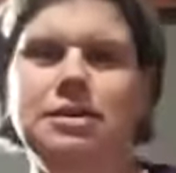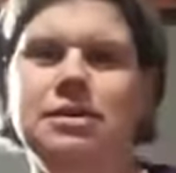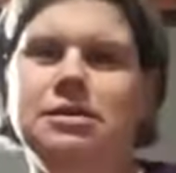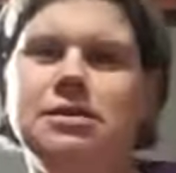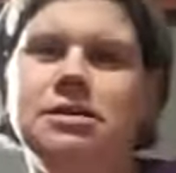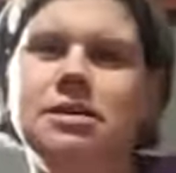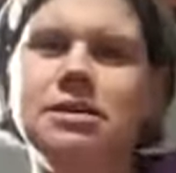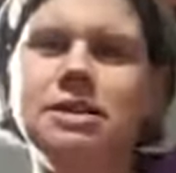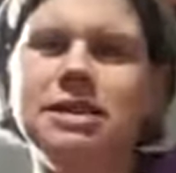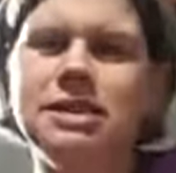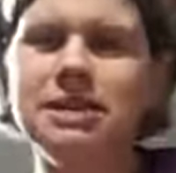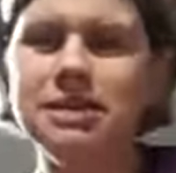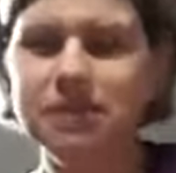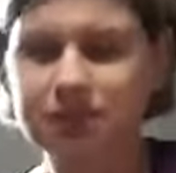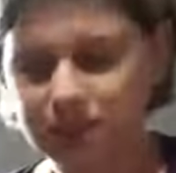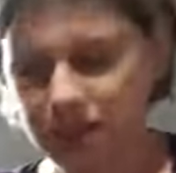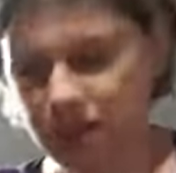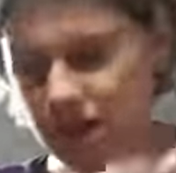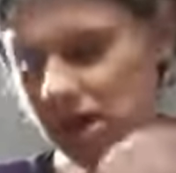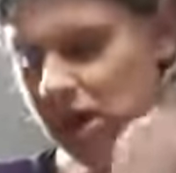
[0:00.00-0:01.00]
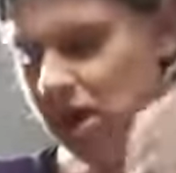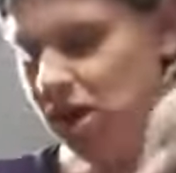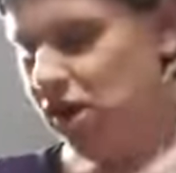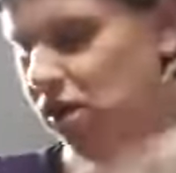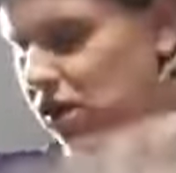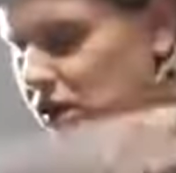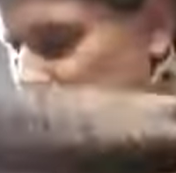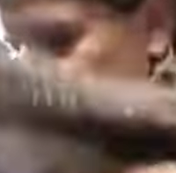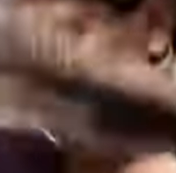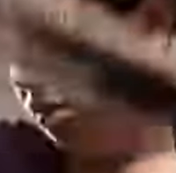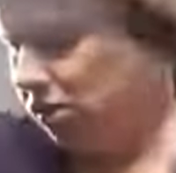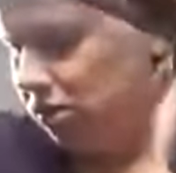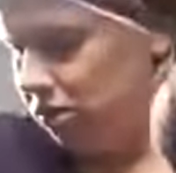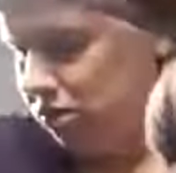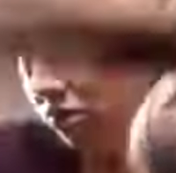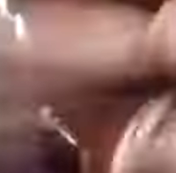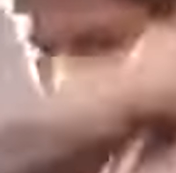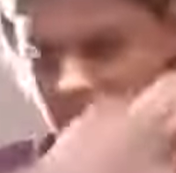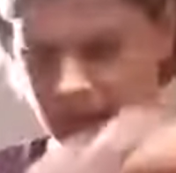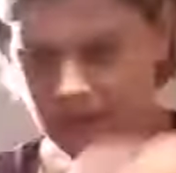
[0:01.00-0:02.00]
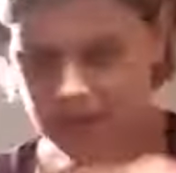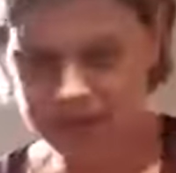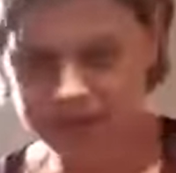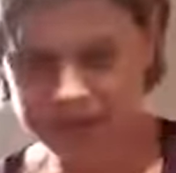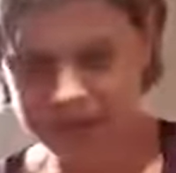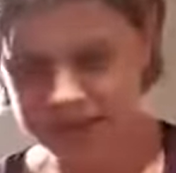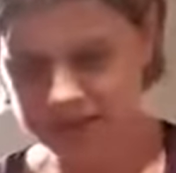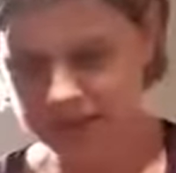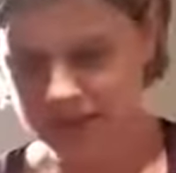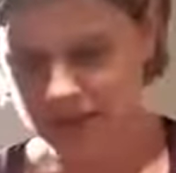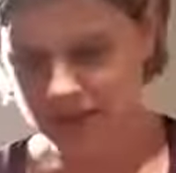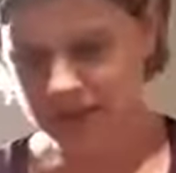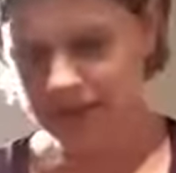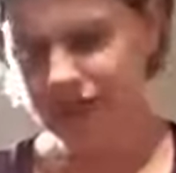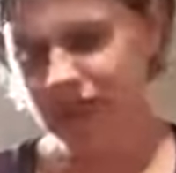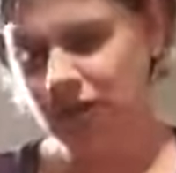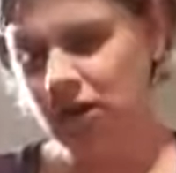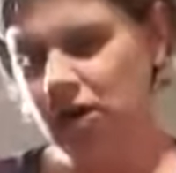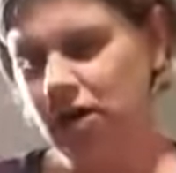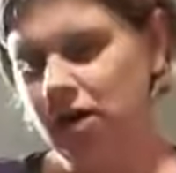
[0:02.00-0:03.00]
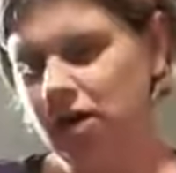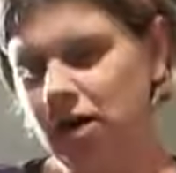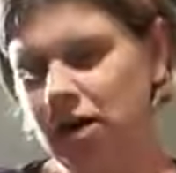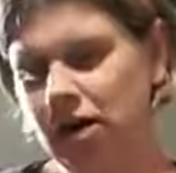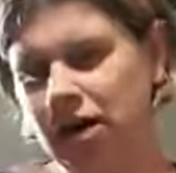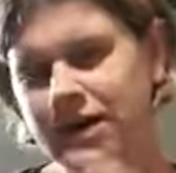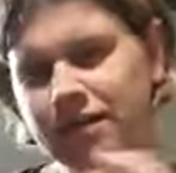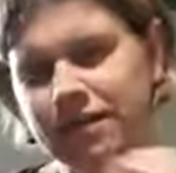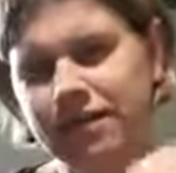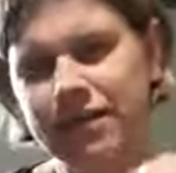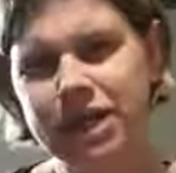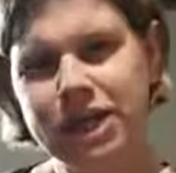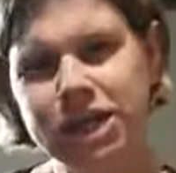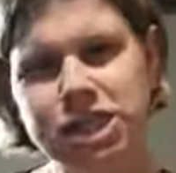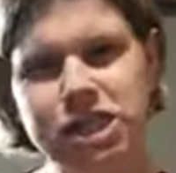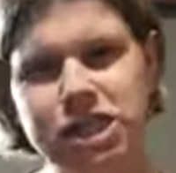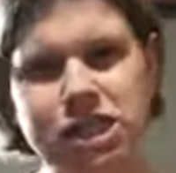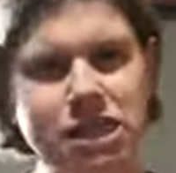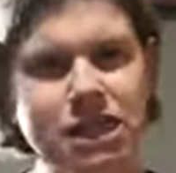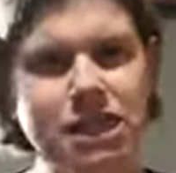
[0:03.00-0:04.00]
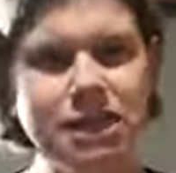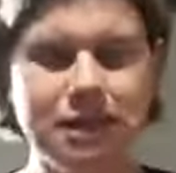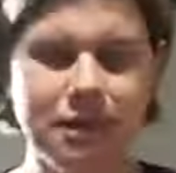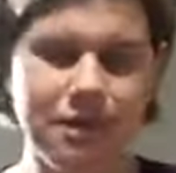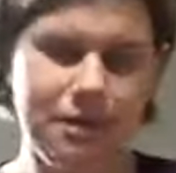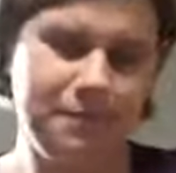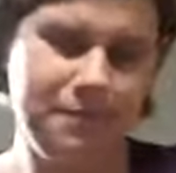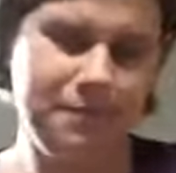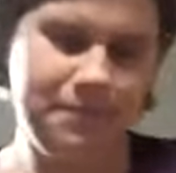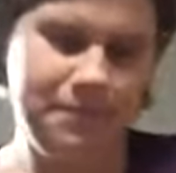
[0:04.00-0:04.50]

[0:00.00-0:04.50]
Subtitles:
So this is a large wrap. This is a size 5-ish, I think.